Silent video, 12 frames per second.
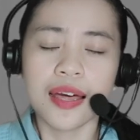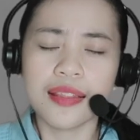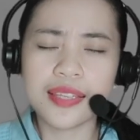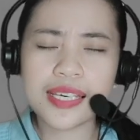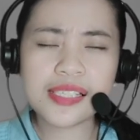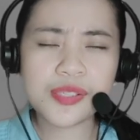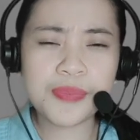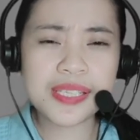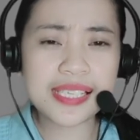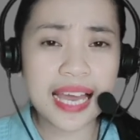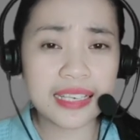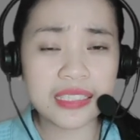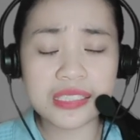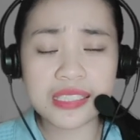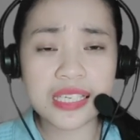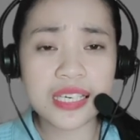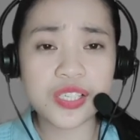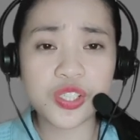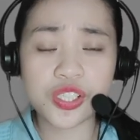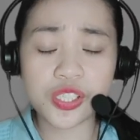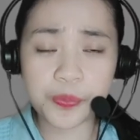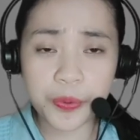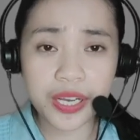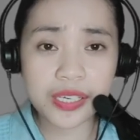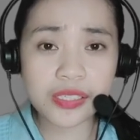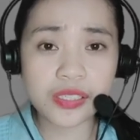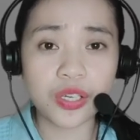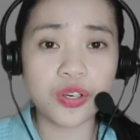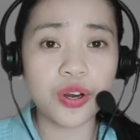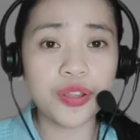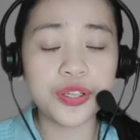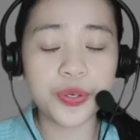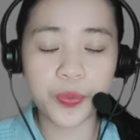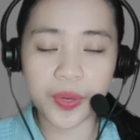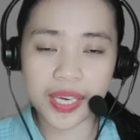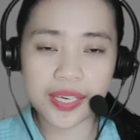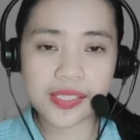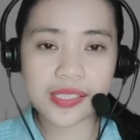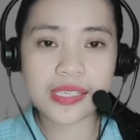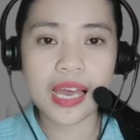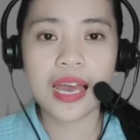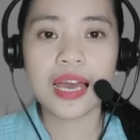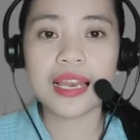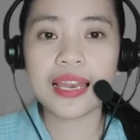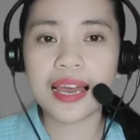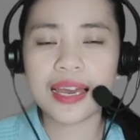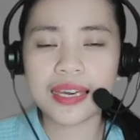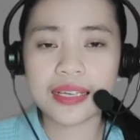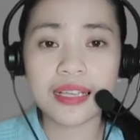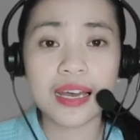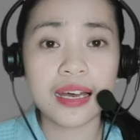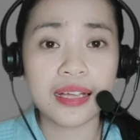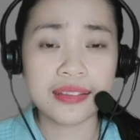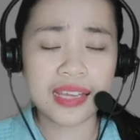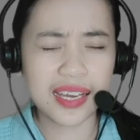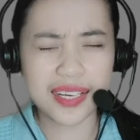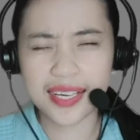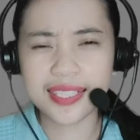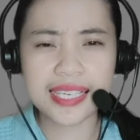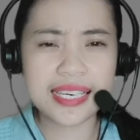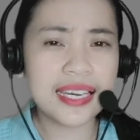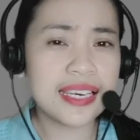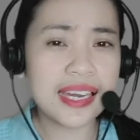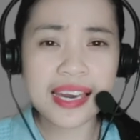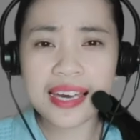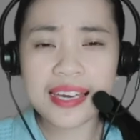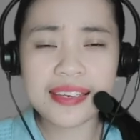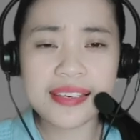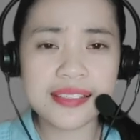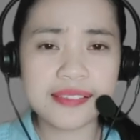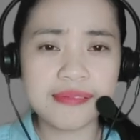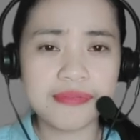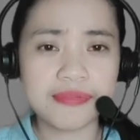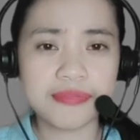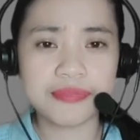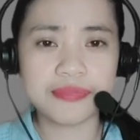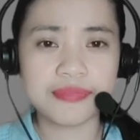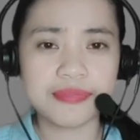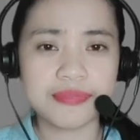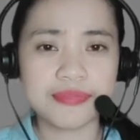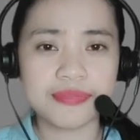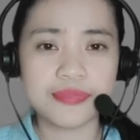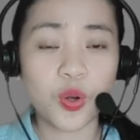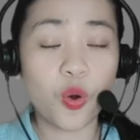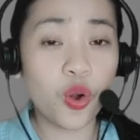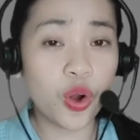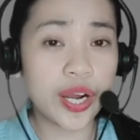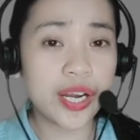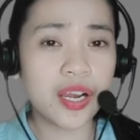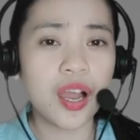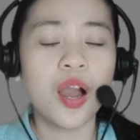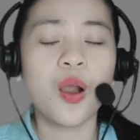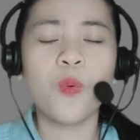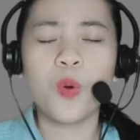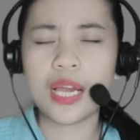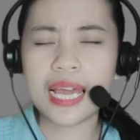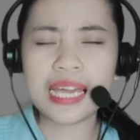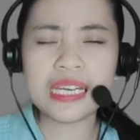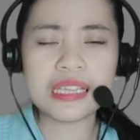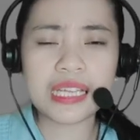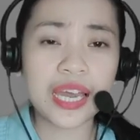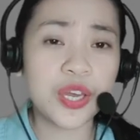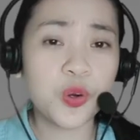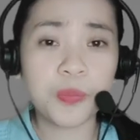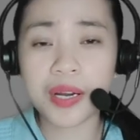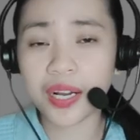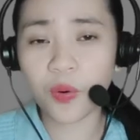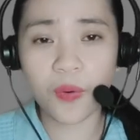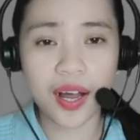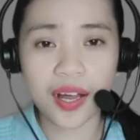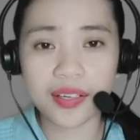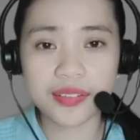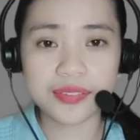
This mentality is expressed in other ways like talagang ganyan yan, or wala na tayong magawa,